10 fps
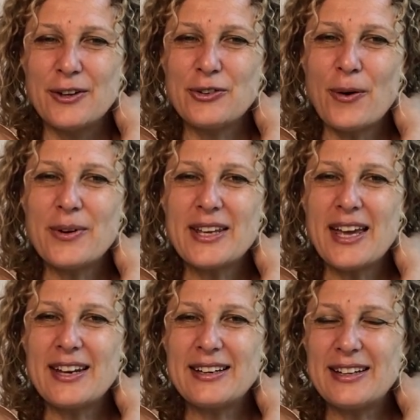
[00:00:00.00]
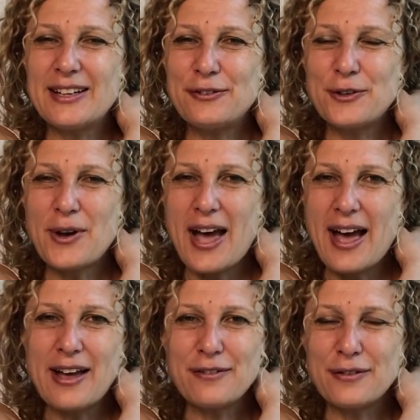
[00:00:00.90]
So again, if you
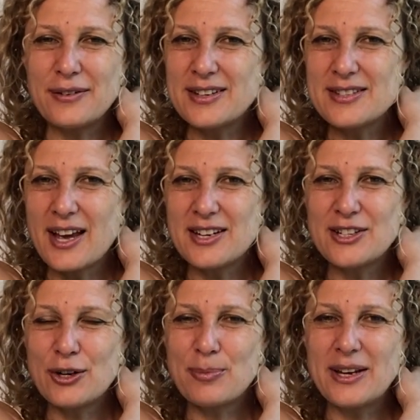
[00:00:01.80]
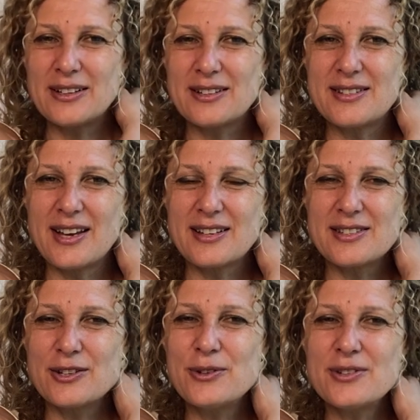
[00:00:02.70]
have anxiety or panic attacks,
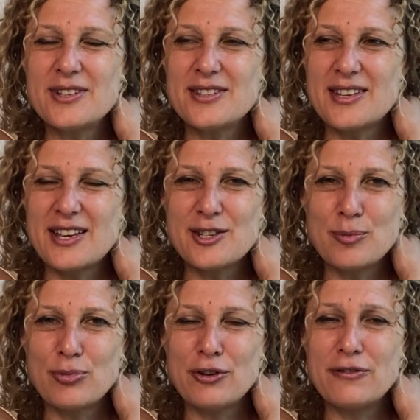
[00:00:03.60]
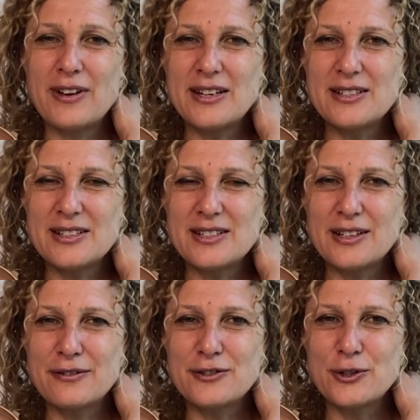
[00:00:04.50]
use this as a
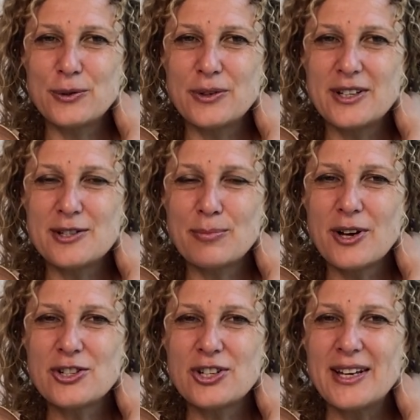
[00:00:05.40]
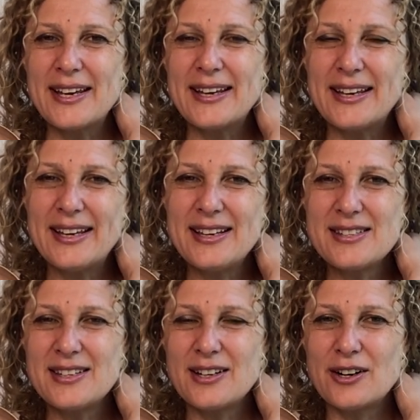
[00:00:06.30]
preventative tool. It's much
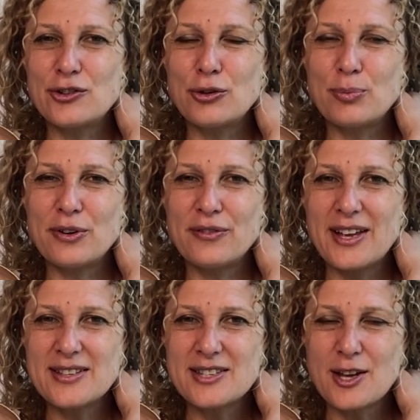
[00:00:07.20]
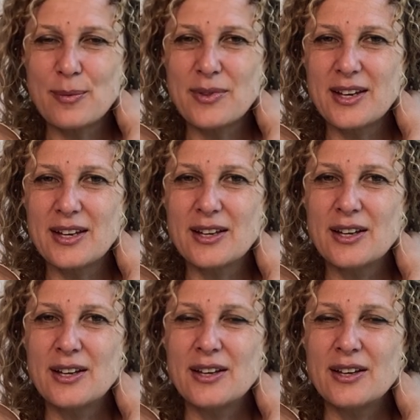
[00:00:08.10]
easier to prevent something
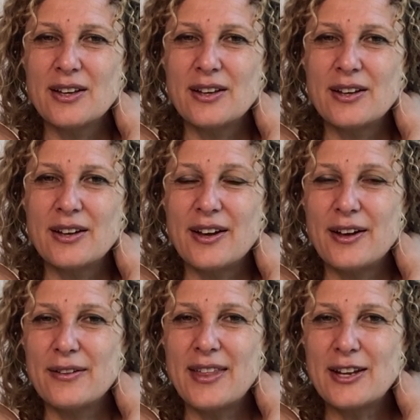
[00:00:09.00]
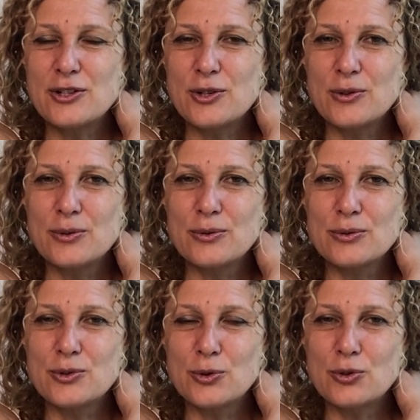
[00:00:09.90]
uh, than to,
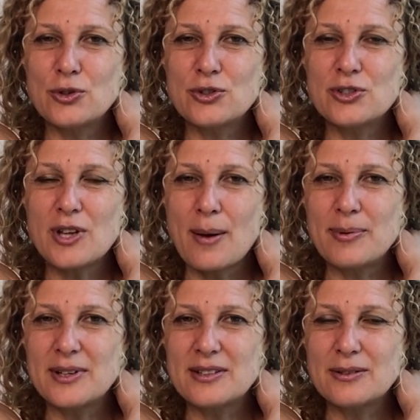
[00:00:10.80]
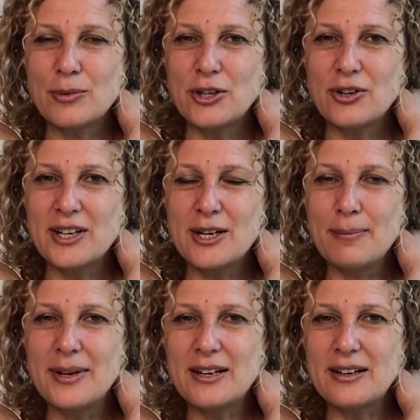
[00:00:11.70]
to stop it when you're in the
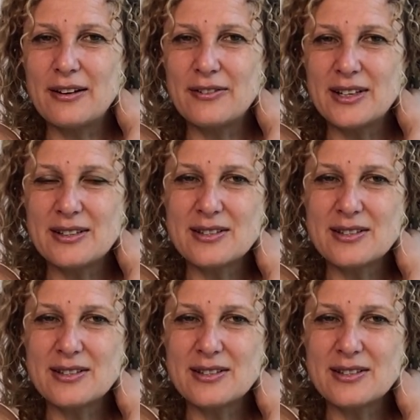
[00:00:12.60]
middle of it.